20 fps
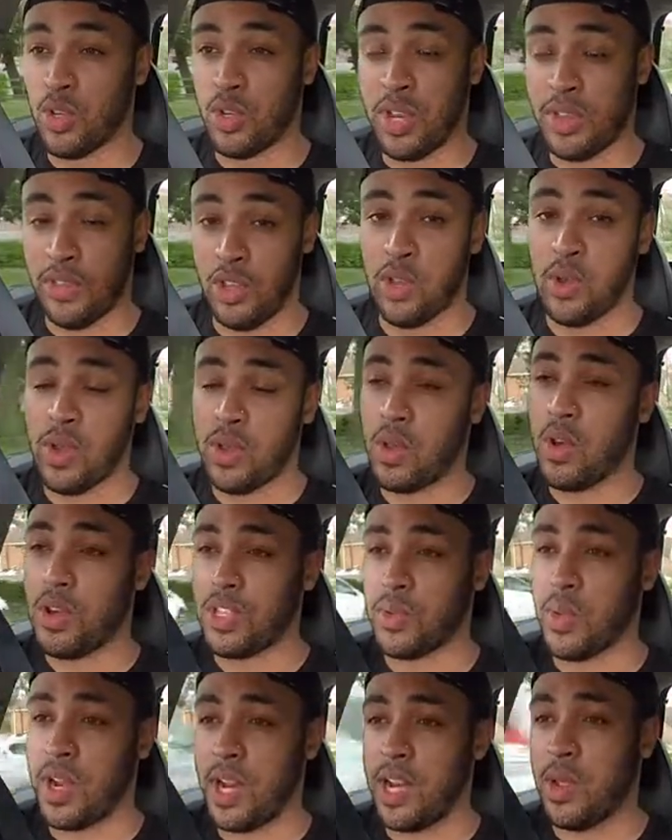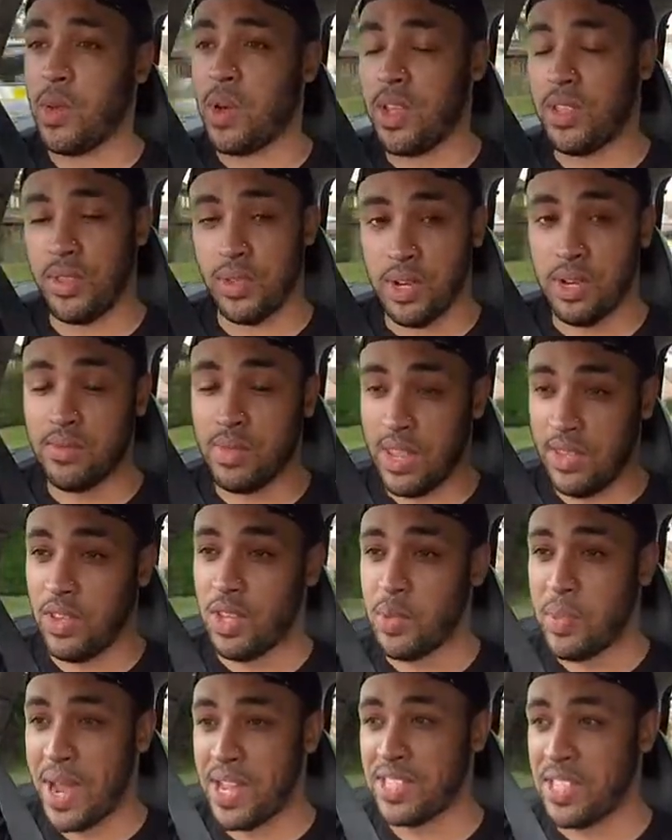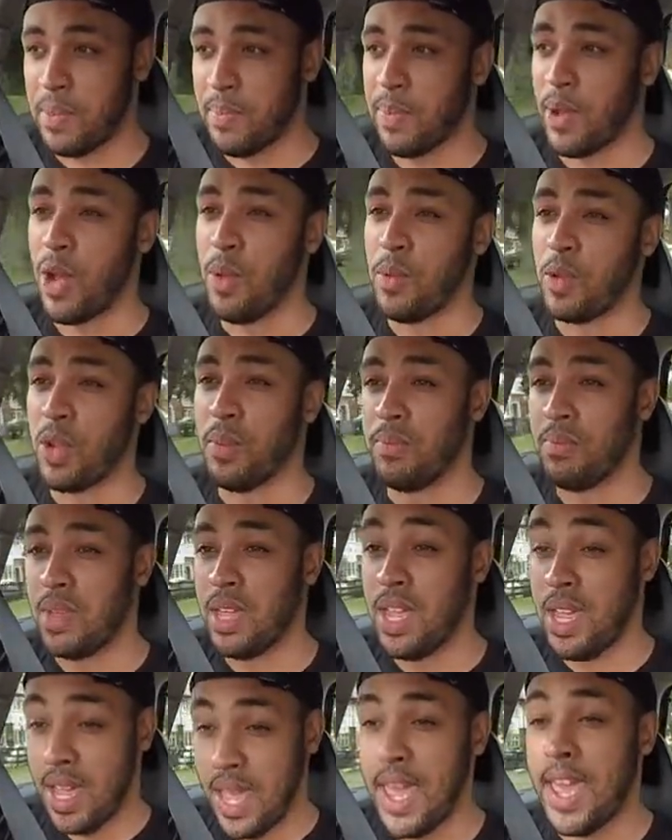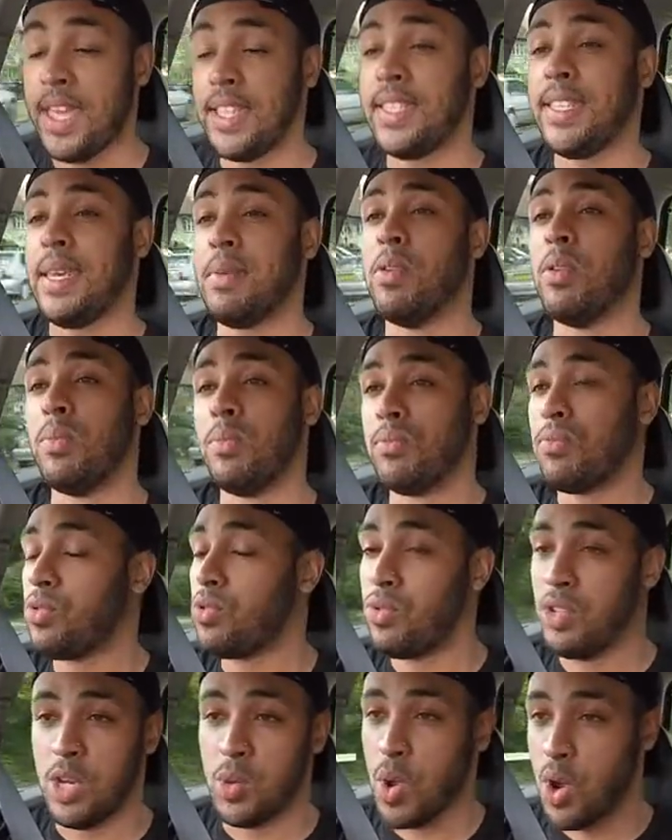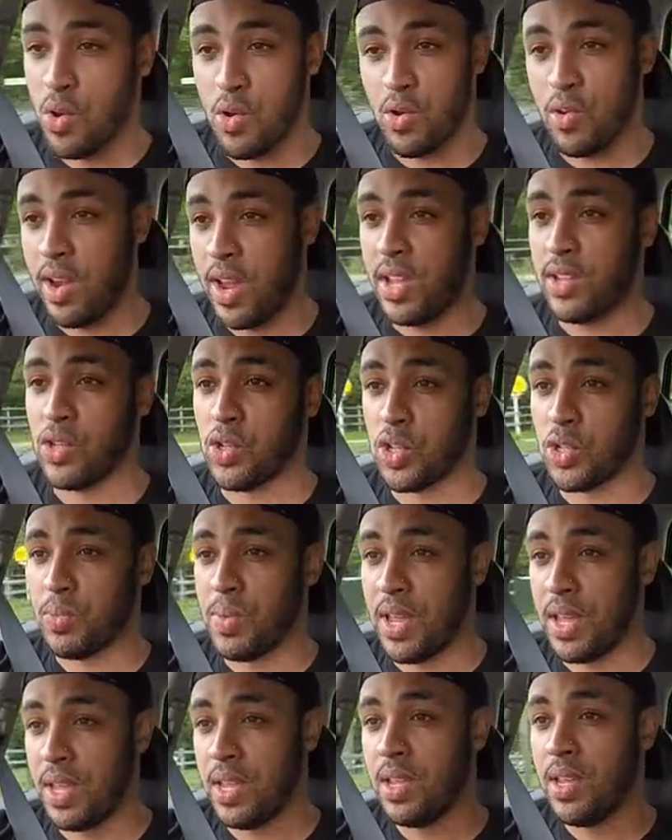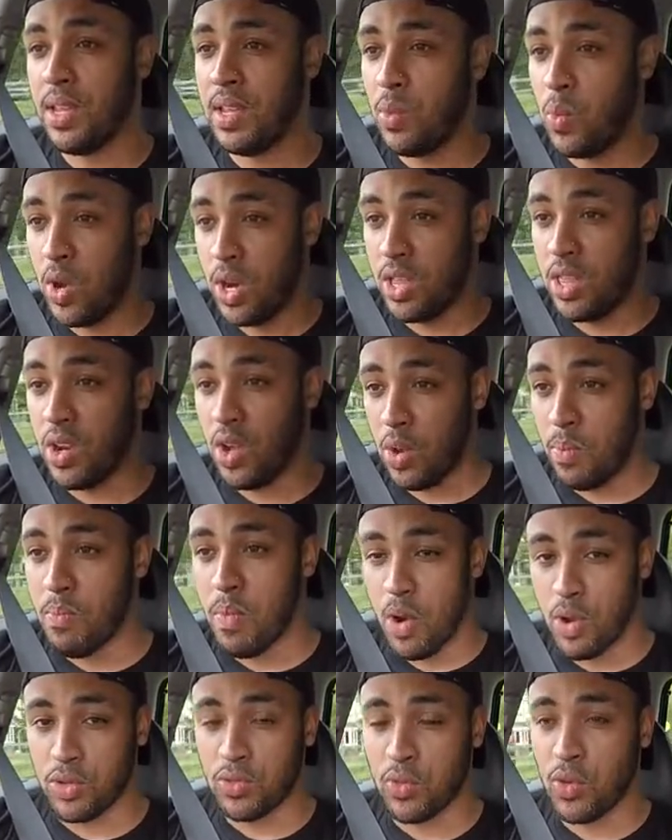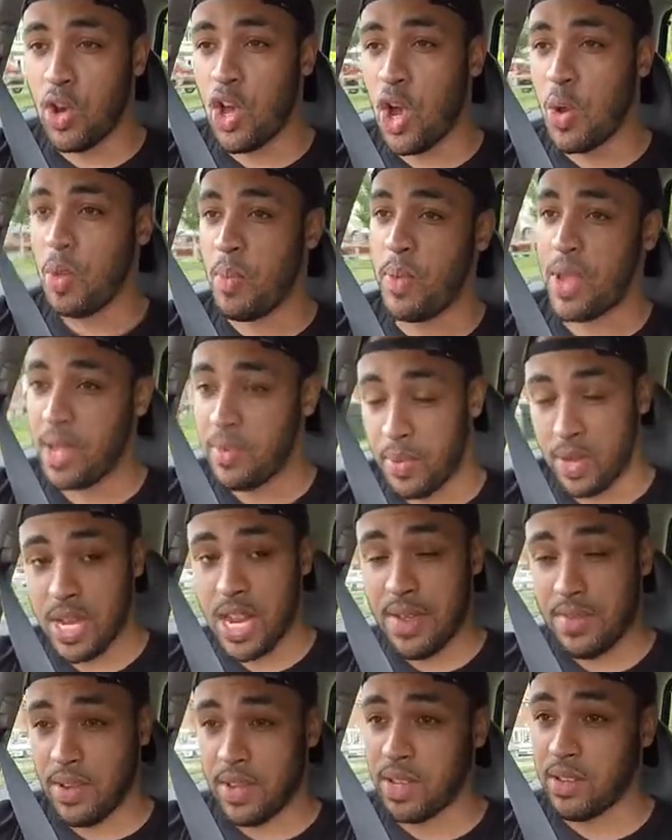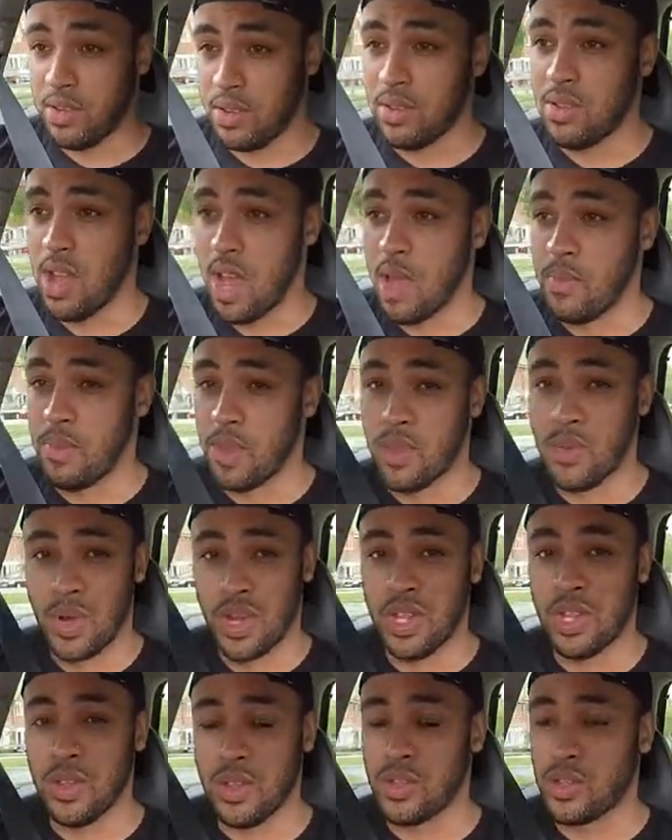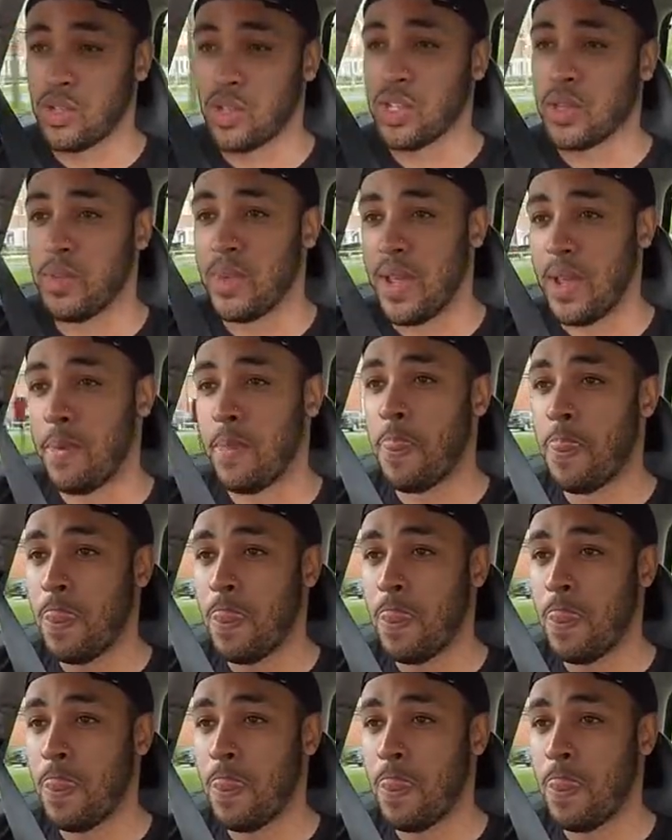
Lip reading: If you guys want any work done, you're based in Birmingham, hit him up. You won't regret it, trust me. One of the most reliable people you'll ever you want to use, trust me.